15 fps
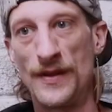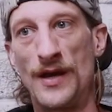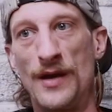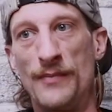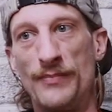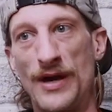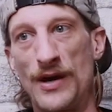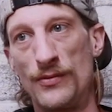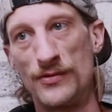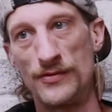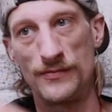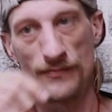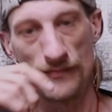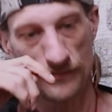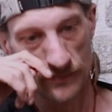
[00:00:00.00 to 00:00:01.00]
and powdered.
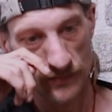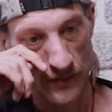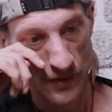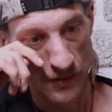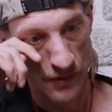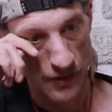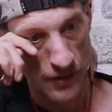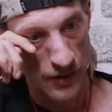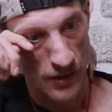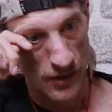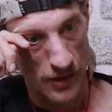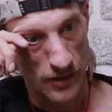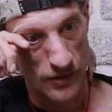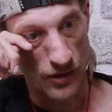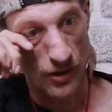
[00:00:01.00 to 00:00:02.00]
And the